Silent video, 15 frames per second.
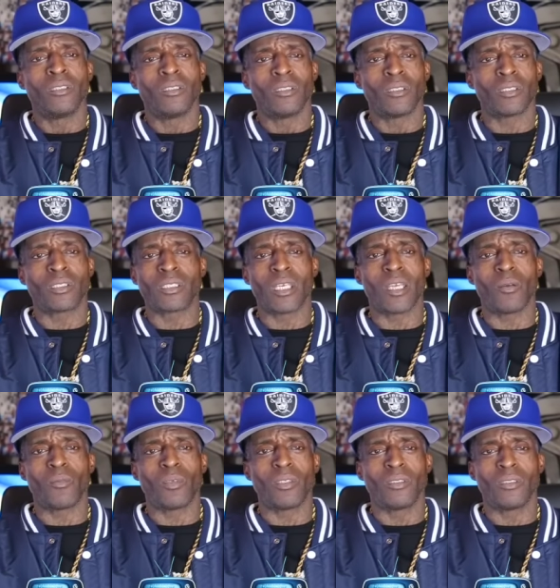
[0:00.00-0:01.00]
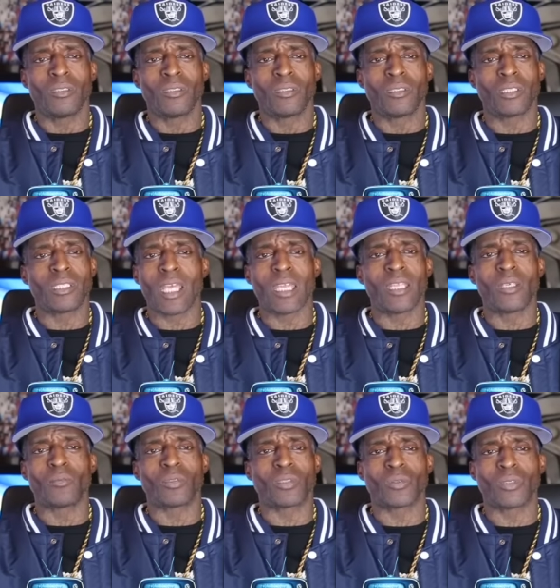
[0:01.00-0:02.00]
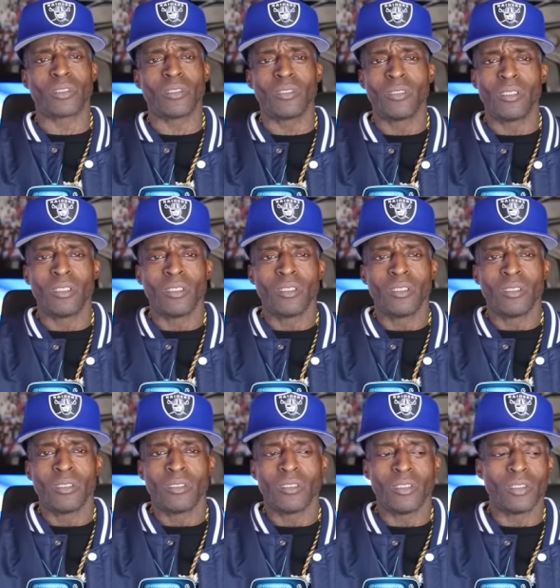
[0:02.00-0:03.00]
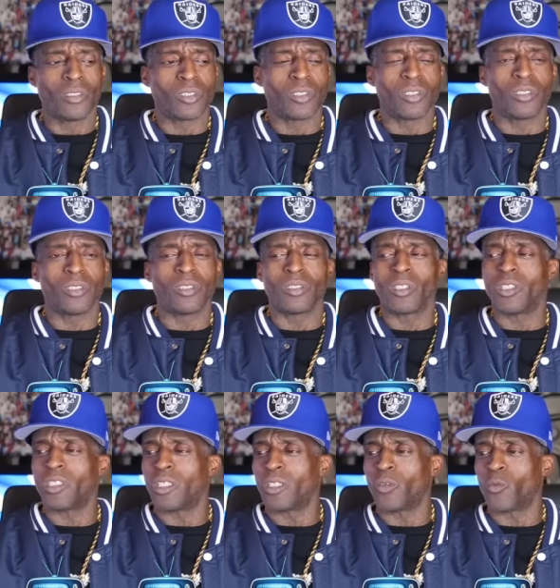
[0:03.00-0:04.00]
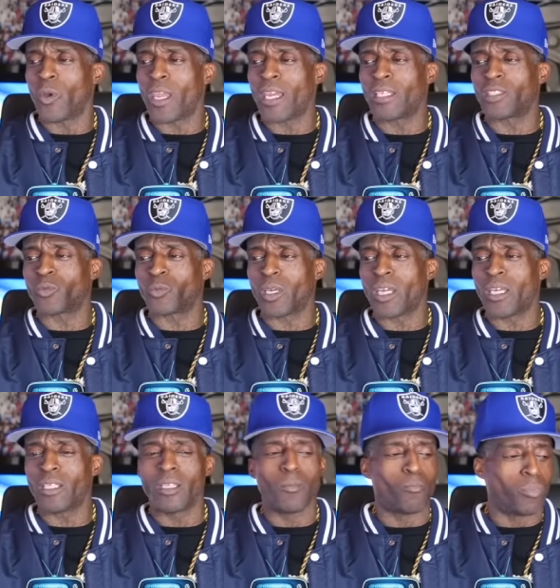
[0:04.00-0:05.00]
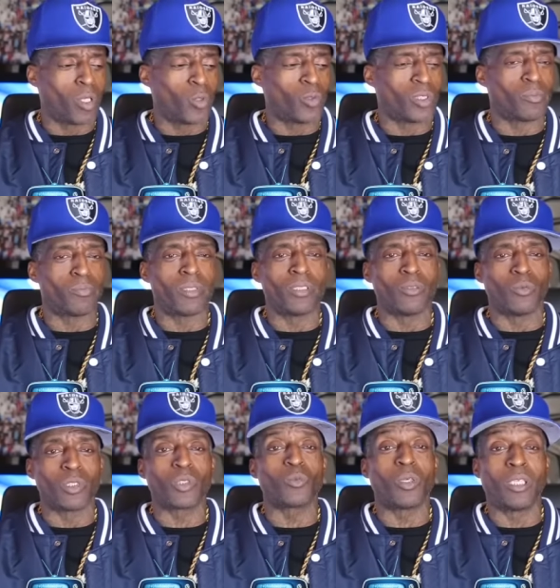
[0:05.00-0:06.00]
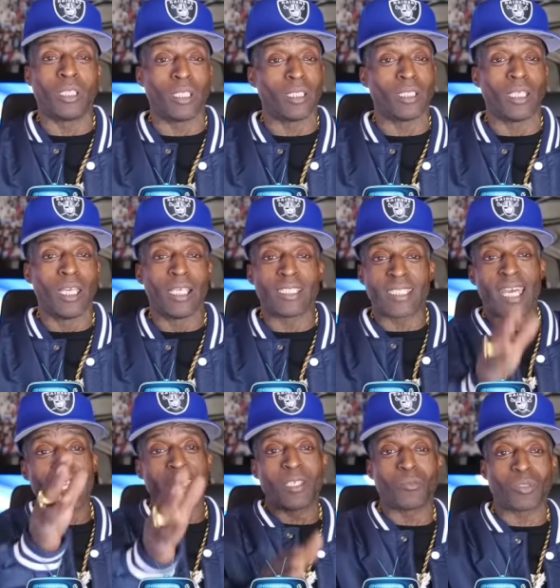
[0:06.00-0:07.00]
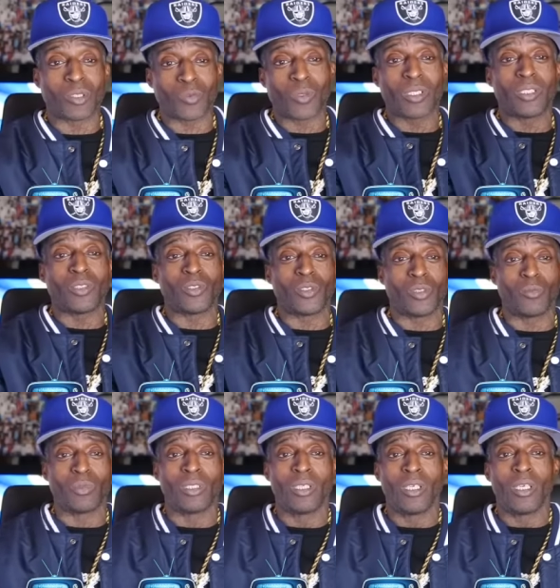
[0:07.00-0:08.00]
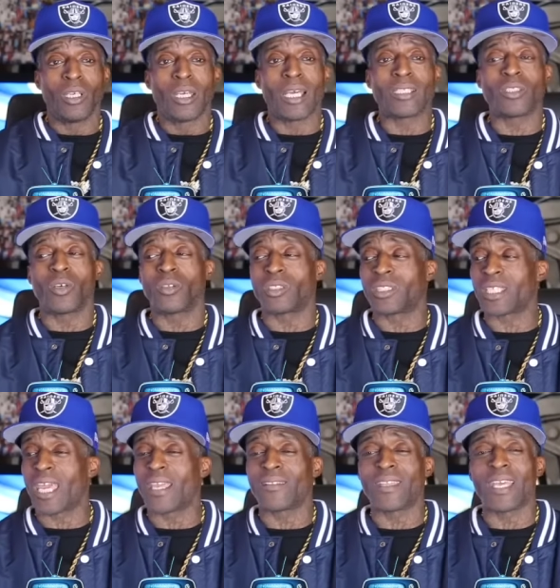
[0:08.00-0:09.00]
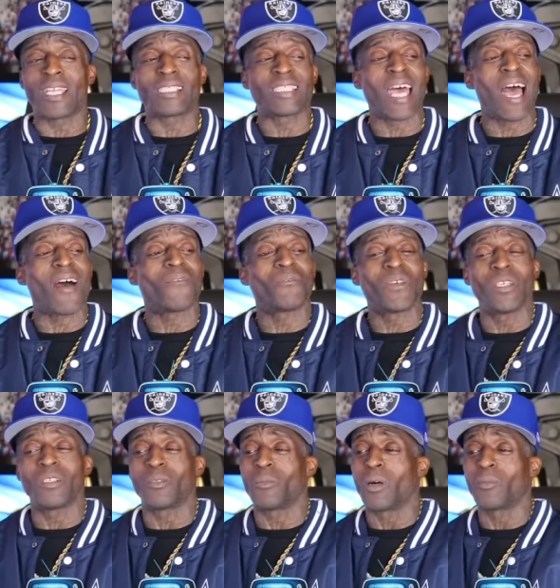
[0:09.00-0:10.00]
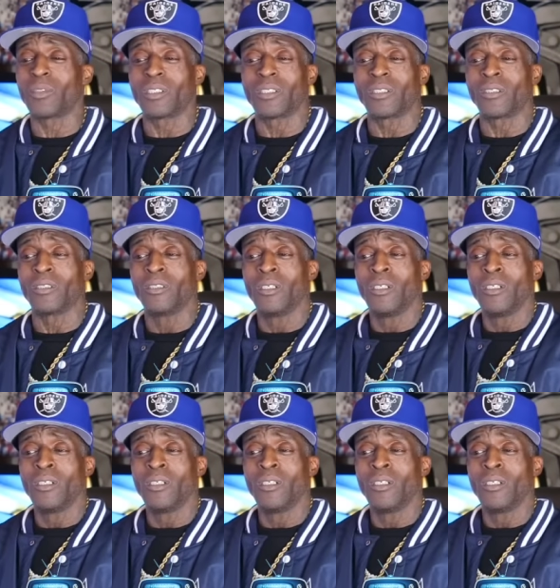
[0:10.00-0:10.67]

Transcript: You understand me? It's not in between. Either good is good, red is red, and blue is blue. Which one is it? It's not in between, you hear me? I told the same thing, that's how I feel, my man.